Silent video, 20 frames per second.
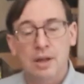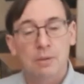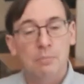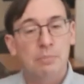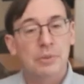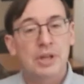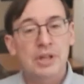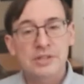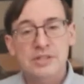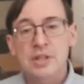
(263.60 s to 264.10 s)

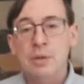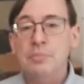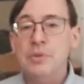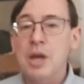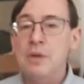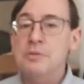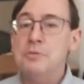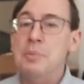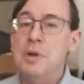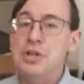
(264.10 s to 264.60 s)
Because
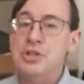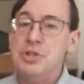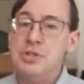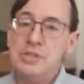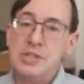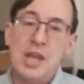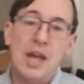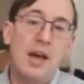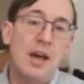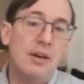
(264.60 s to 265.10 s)
sometimes
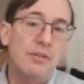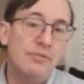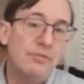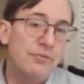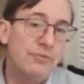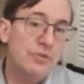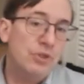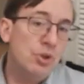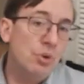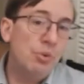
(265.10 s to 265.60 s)
patients have
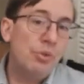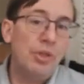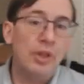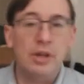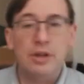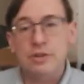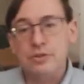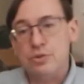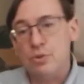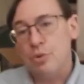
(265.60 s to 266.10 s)
2
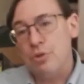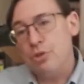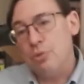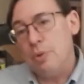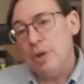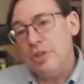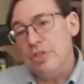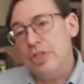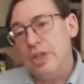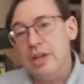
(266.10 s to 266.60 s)
things or
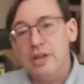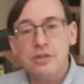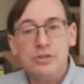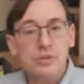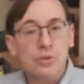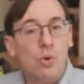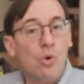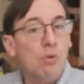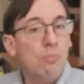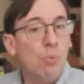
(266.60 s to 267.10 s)
3
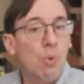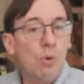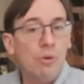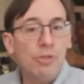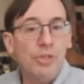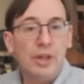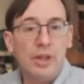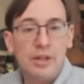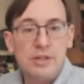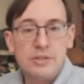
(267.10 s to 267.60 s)
things or more
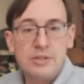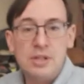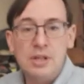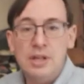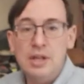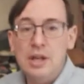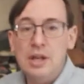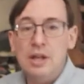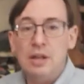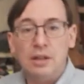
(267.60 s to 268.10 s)
things.
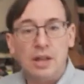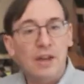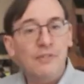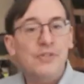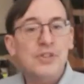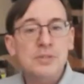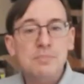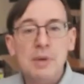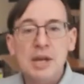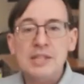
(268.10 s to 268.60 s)
Life
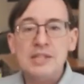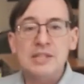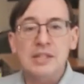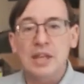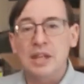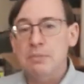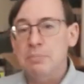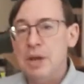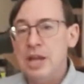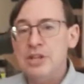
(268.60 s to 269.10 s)
is messy
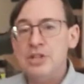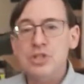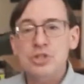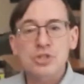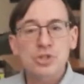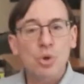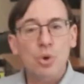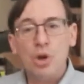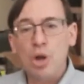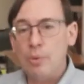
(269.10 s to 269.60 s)
and
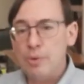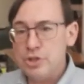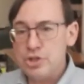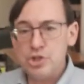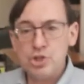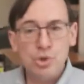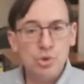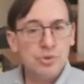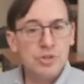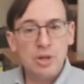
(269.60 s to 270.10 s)
patients don't always
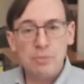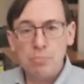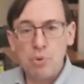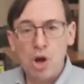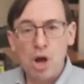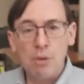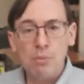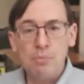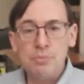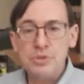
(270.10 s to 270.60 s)
choose their
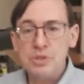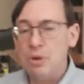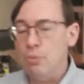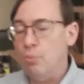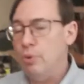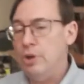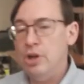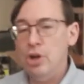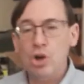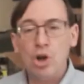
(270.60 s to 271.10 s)
problems and
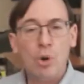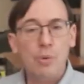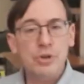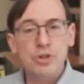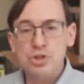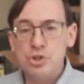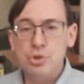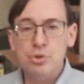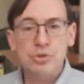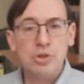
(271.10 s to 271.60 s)
we don't
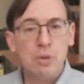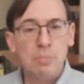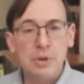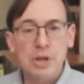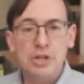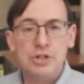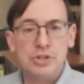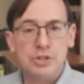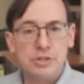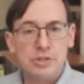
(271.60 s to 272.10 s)
always choose our
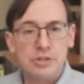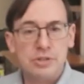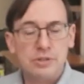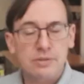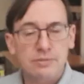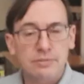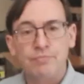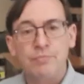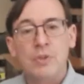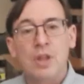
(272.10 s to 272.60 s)
patients.
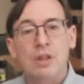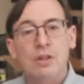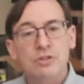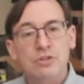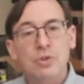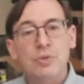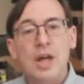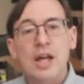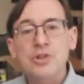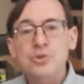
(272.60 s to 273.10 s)

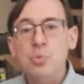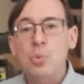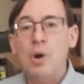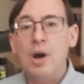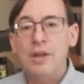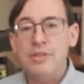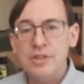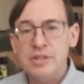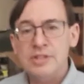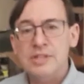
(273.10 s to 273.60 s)
So that's
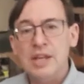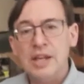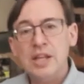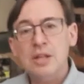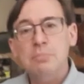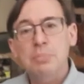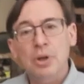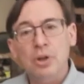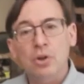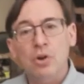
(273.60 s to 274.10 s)
why this
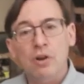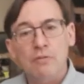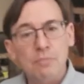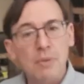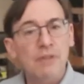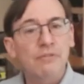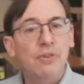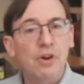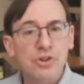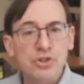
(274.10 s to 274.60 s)
second pillar of
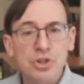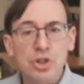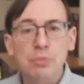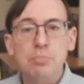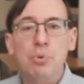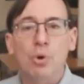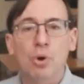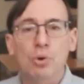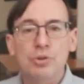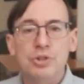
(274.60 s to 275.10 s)
my functional
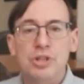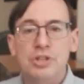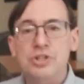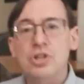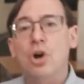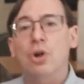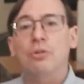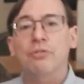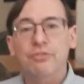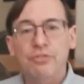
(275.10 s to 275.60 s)
approach is
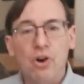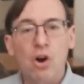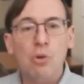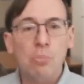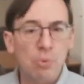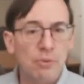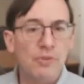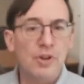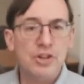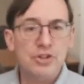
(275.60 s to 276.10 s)
called fall
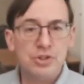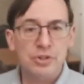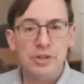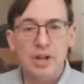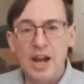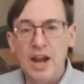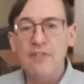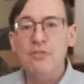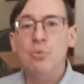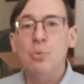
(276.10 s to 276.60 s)
prevention.
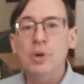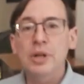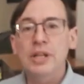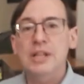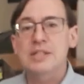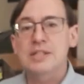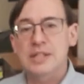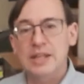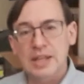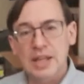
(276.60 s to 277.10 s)
Everyone
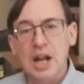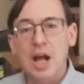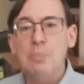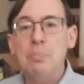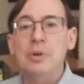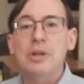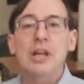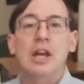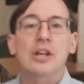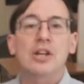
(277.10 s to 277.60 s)
needs to get up
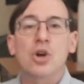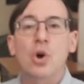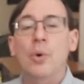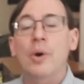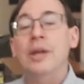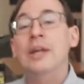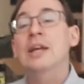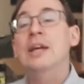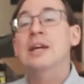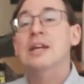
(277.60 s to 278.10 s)
and get
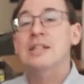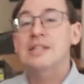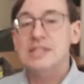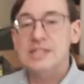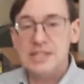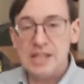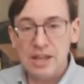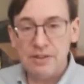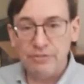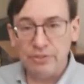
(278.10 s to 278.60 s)
going
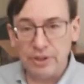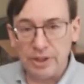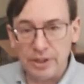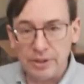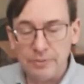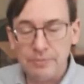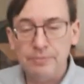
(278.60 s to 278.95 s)
safely.